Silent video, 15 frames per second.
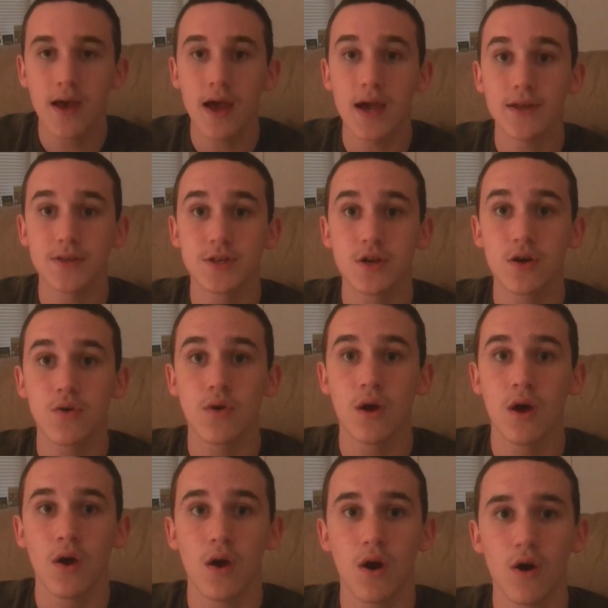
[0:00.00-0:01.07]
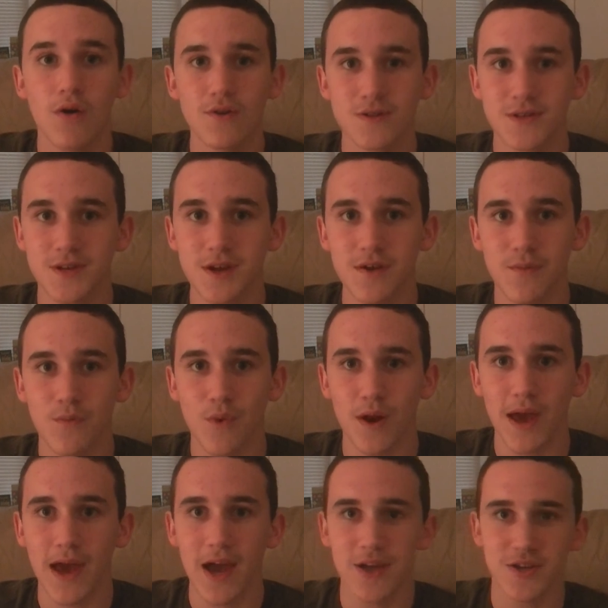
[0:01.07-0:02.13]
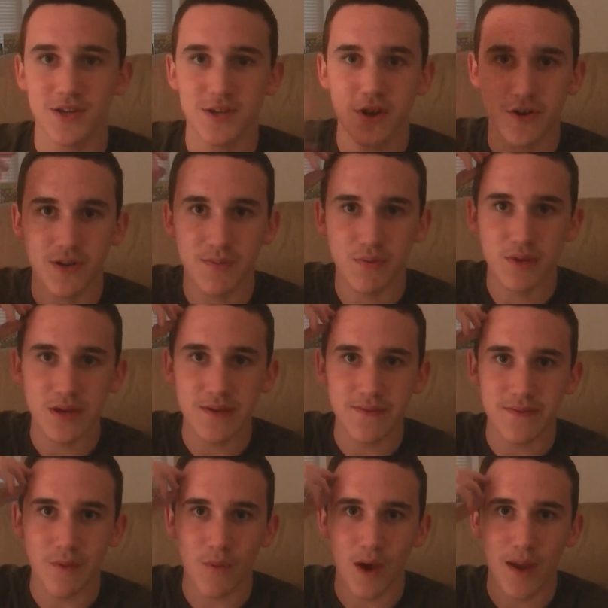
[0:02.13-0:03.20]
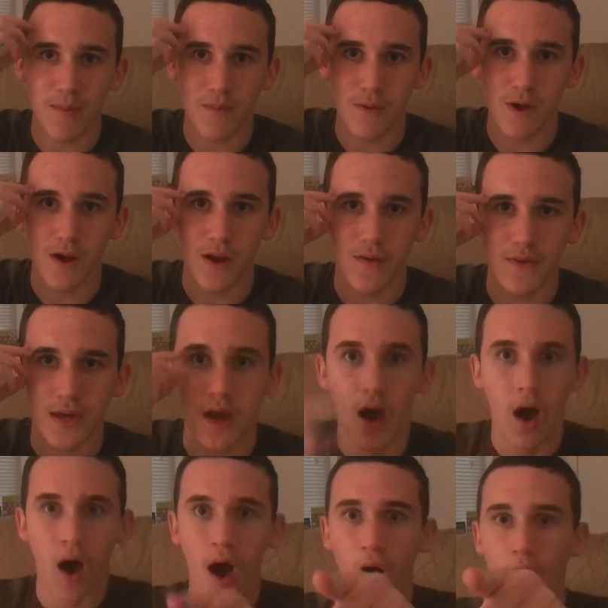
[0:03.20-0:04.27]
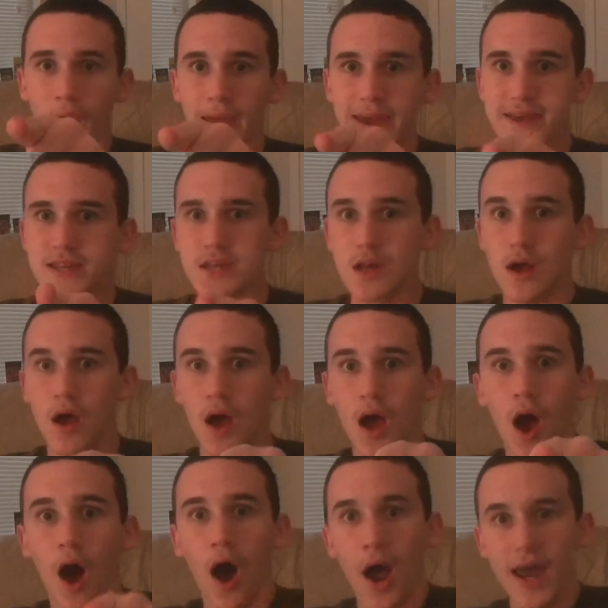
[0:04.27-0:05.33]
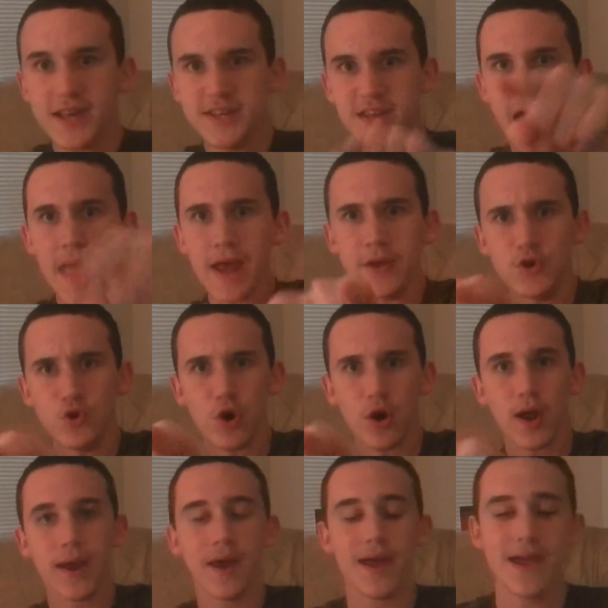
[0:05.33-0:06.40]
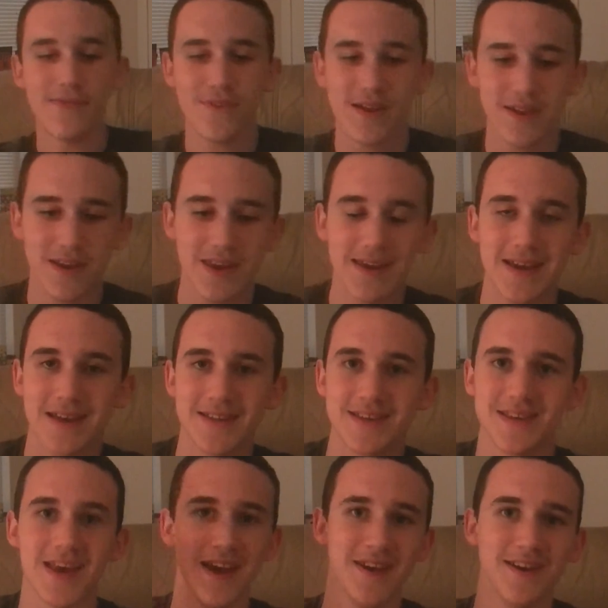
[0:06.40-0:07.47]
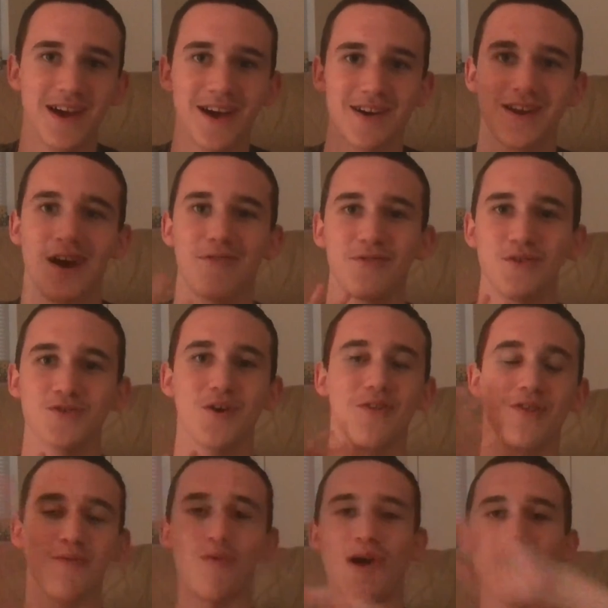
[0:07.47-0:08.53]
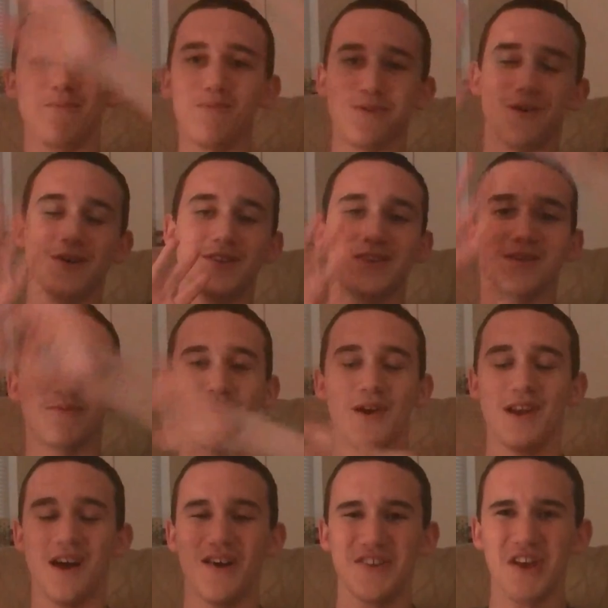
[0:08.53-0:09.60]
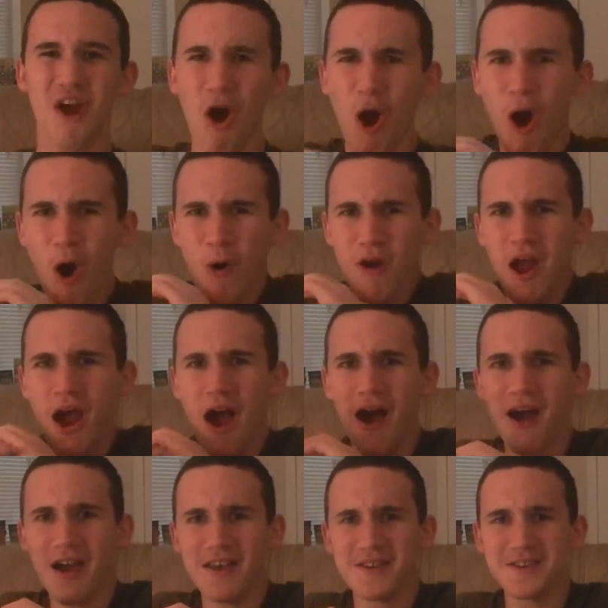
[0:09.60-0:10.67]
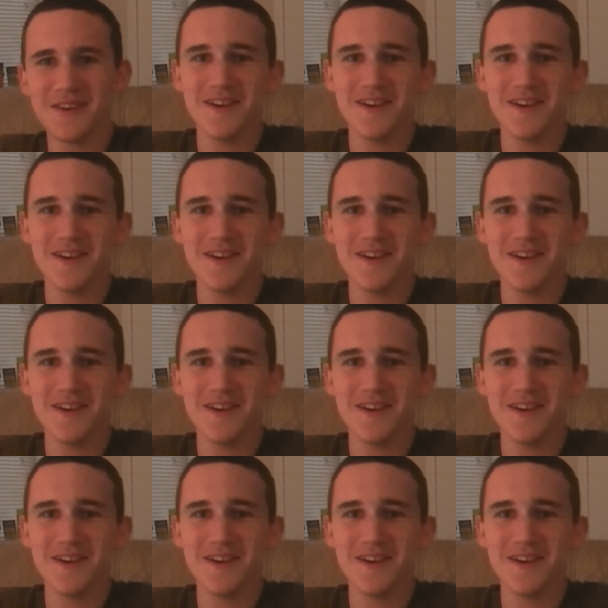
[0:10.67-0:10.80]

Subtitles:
And so all of a sudden, when Ash, he starts bleeding the white blood, I was like, he's an android. And then he gets his head knocked off, and there's all the white blood sprayed. I was like, oh gosh.